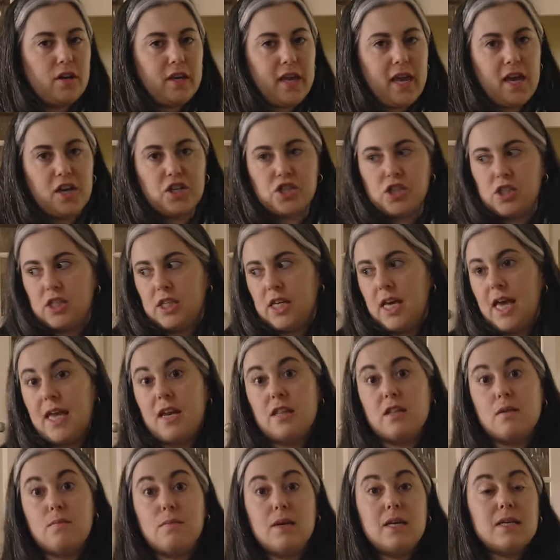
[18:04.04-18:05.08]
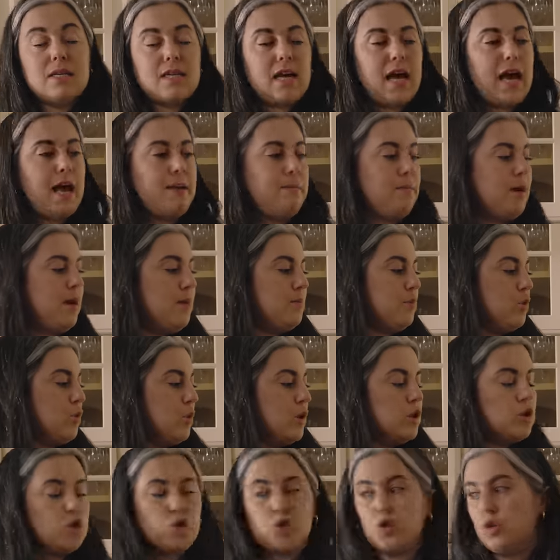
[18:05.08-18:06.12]
it occasionally. And in the meantime, I'm
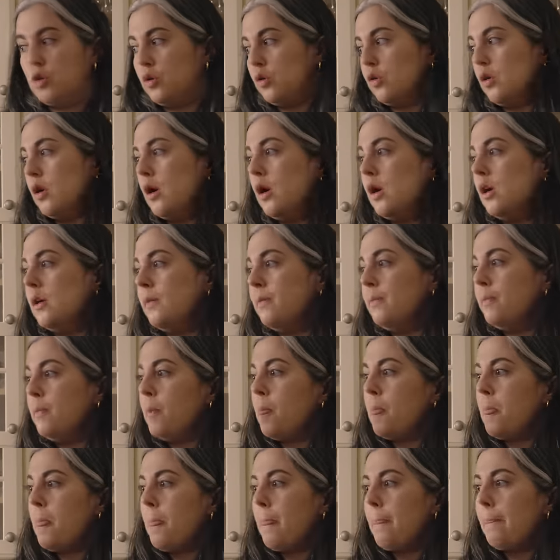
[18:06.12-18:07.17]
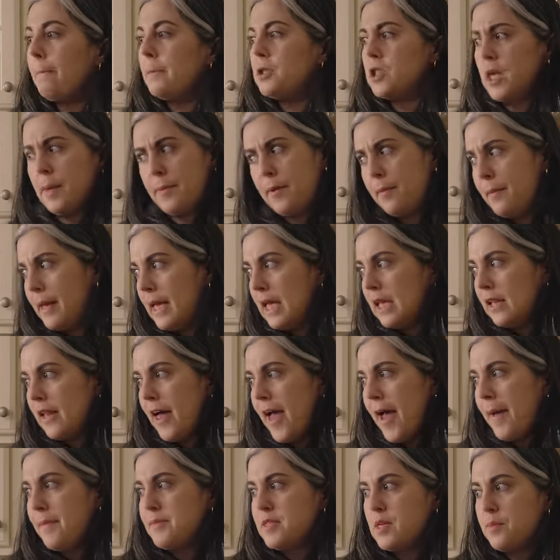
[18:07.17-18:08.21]
going to chop up my
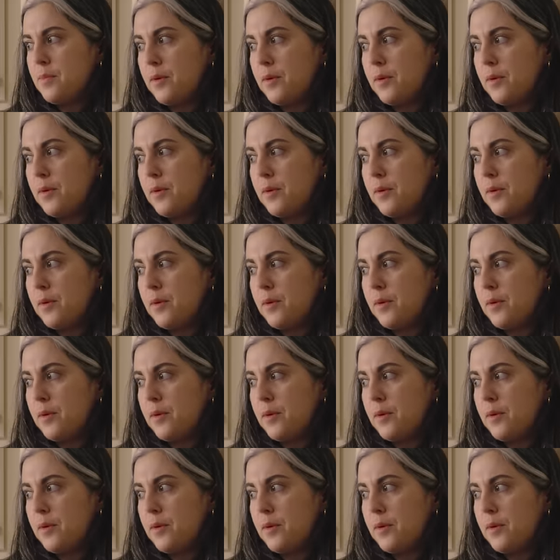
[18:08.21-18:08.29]
clams.